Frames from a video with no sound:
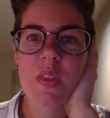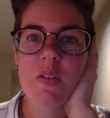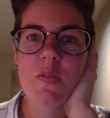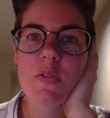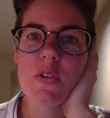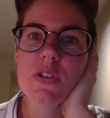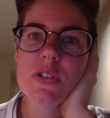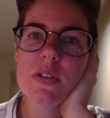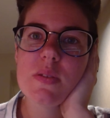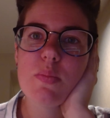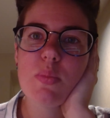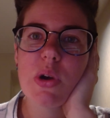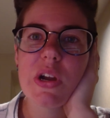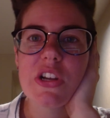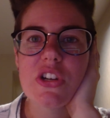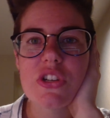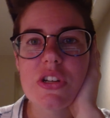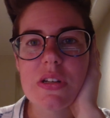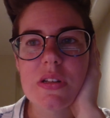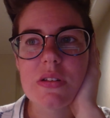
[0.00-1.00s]
first
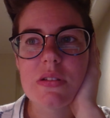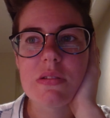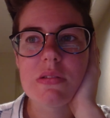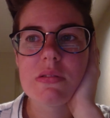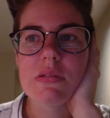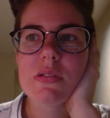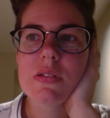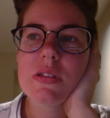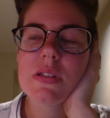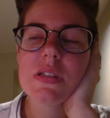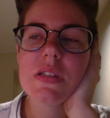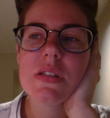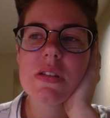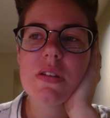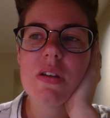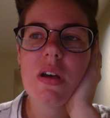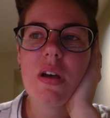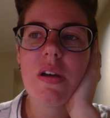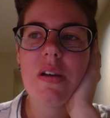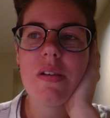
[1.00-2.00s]
impressions
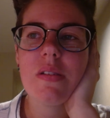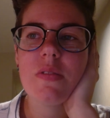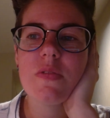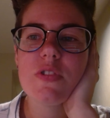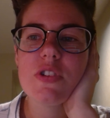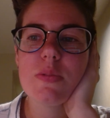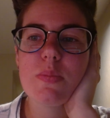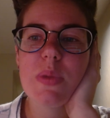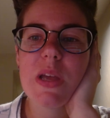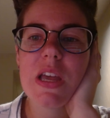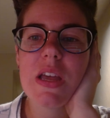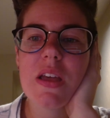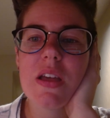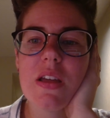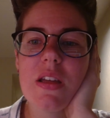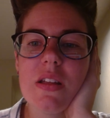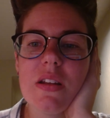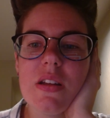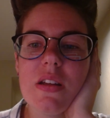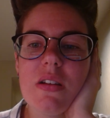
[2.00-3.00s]
of
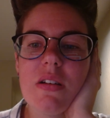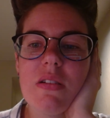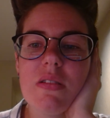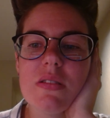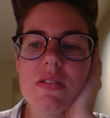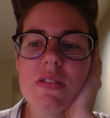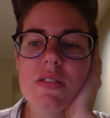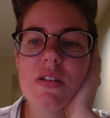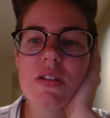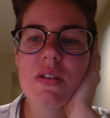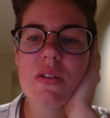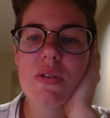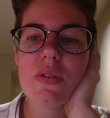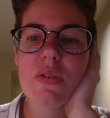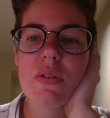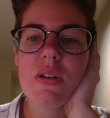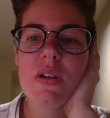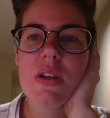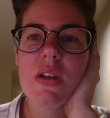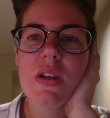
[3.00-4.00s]
Japan, and
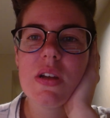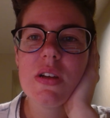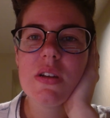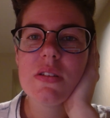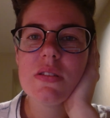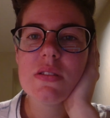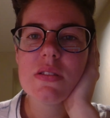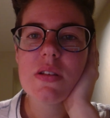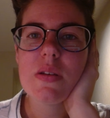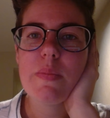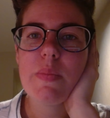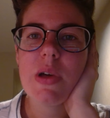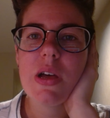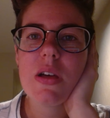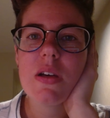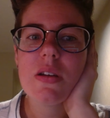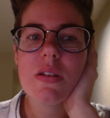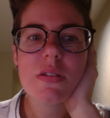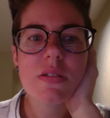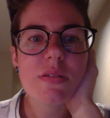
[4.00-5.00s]
also
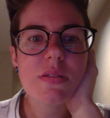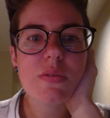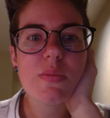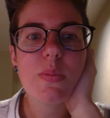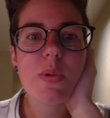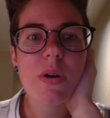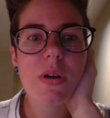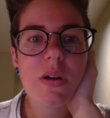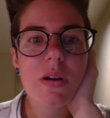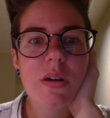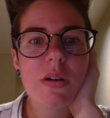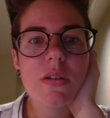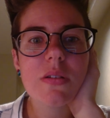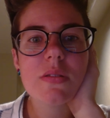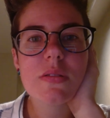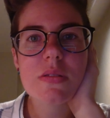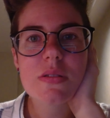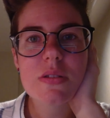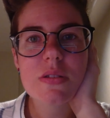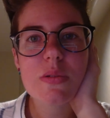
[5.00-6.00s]
some
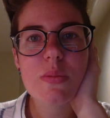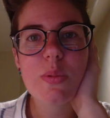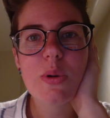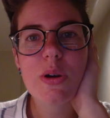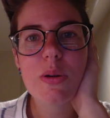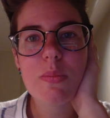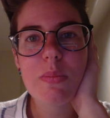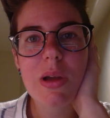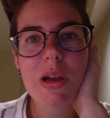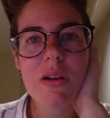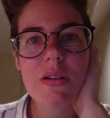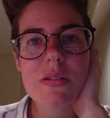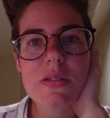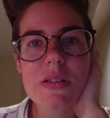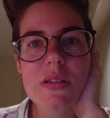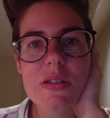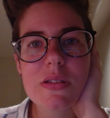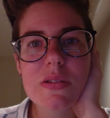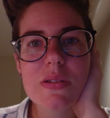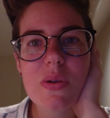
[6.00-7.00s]
super
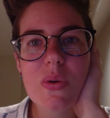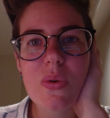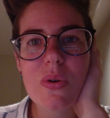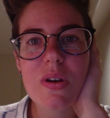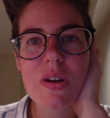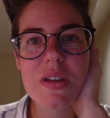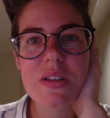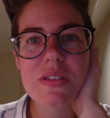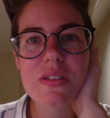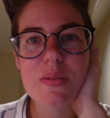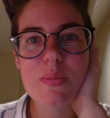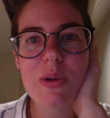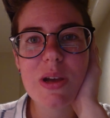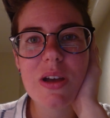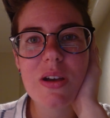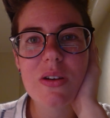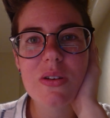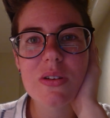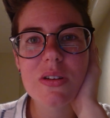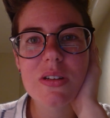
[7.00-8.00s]
embarrassing stories
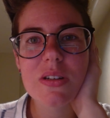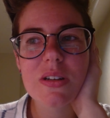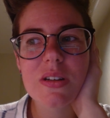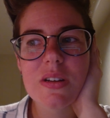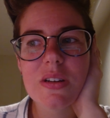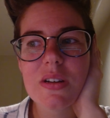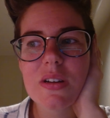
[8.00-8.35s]
about